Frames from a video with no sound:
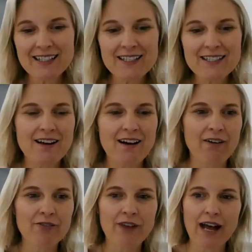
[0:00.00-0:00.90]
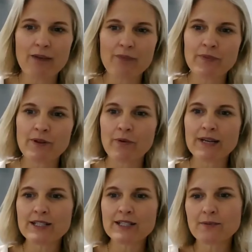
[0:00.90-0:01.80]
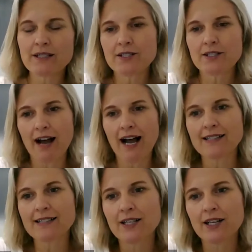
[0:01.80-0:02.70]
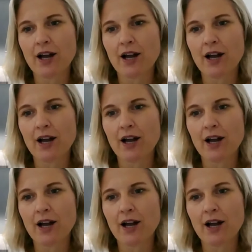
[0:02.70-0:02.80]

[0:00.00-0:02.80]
things off, we just wanted to ask